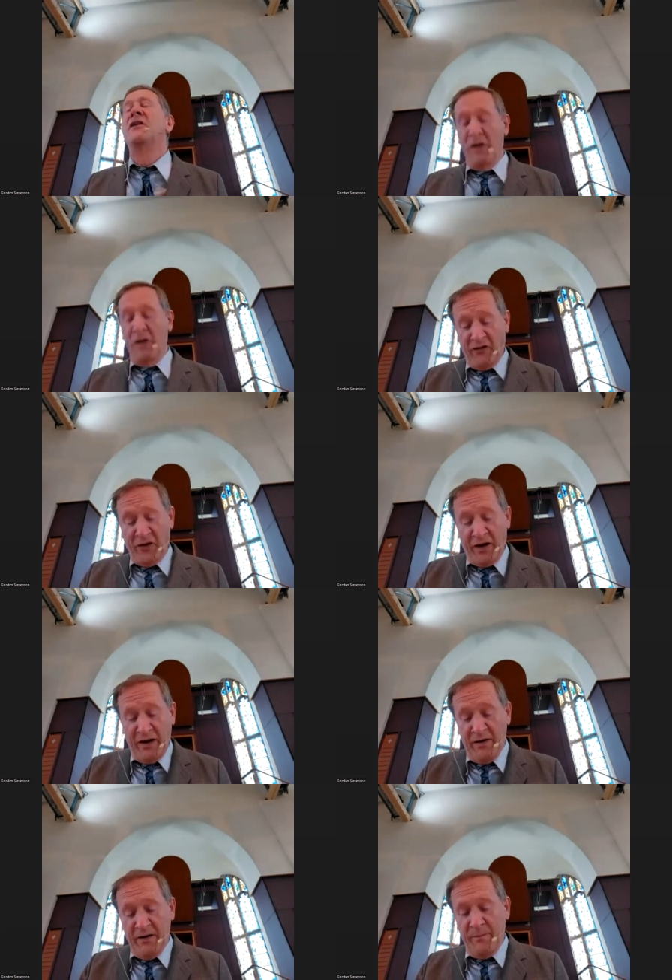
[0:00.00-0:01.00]
and Russia,
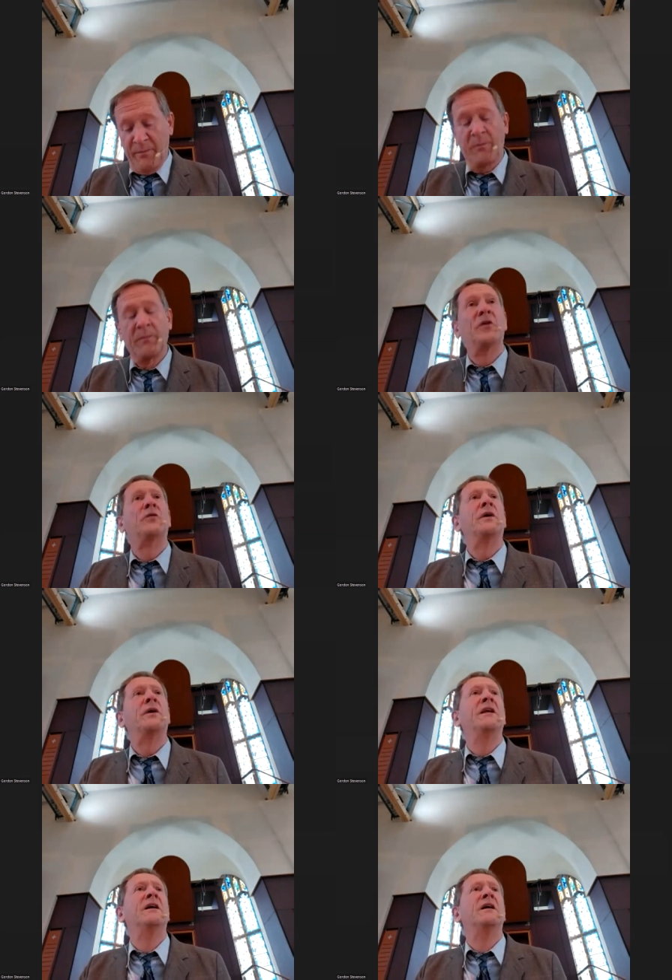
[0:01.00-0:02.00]

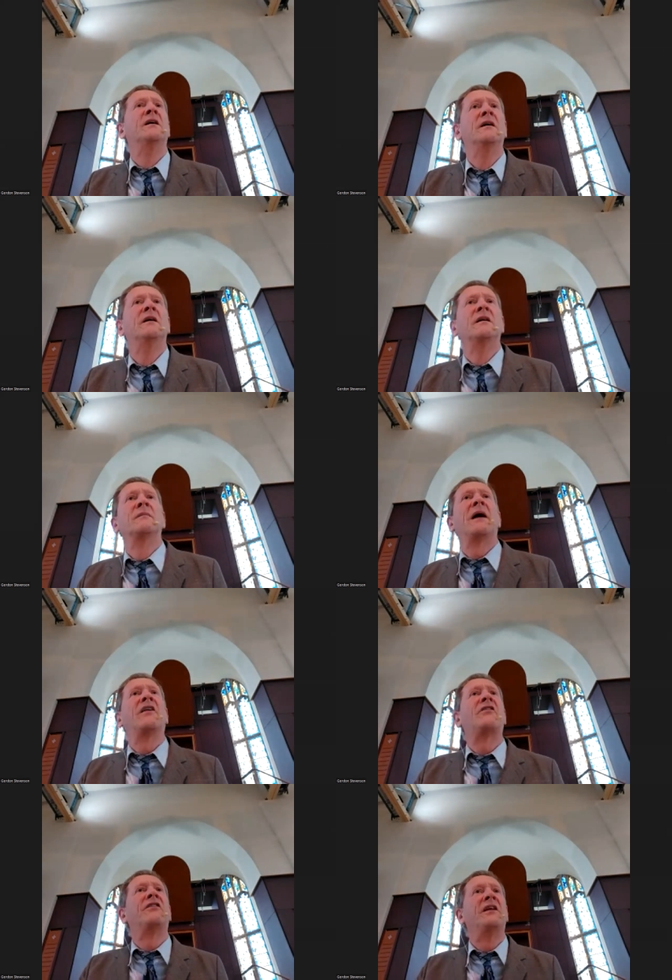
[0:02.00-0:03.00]
between
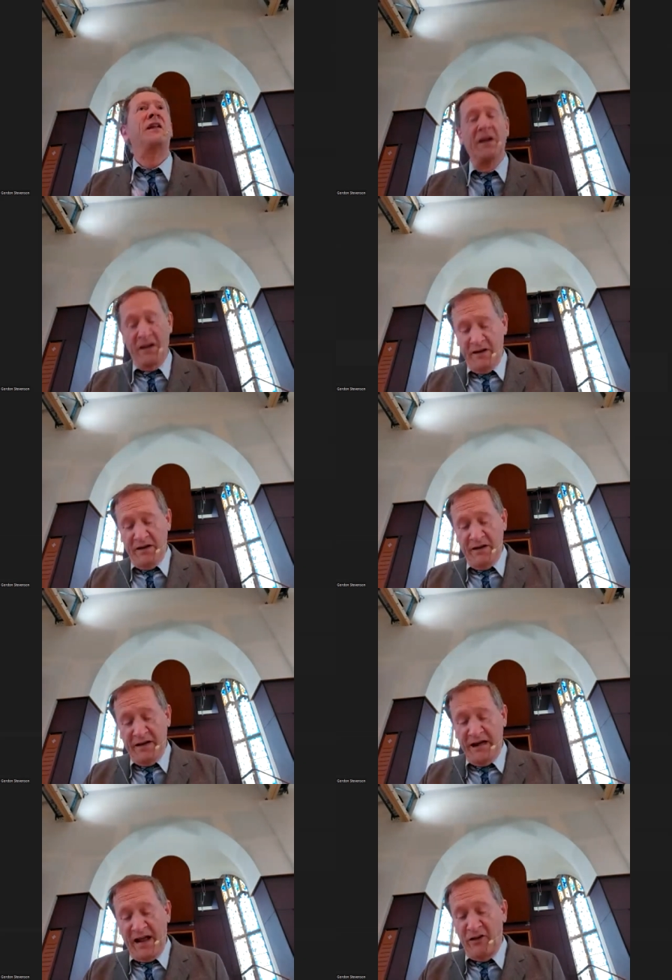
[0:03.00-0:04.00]
Palestinian
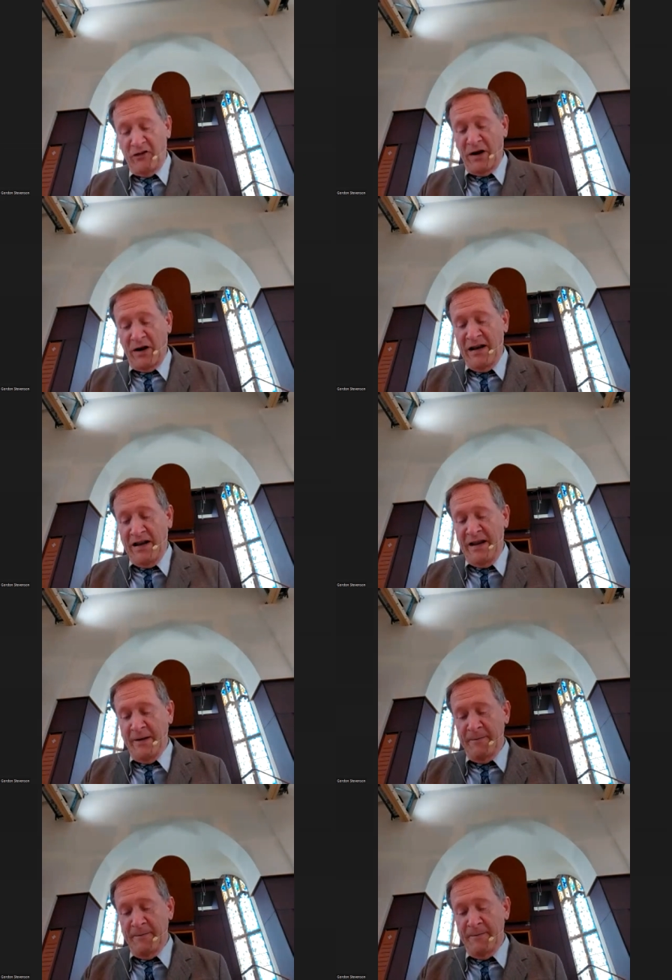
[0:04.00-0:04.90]
and Israeli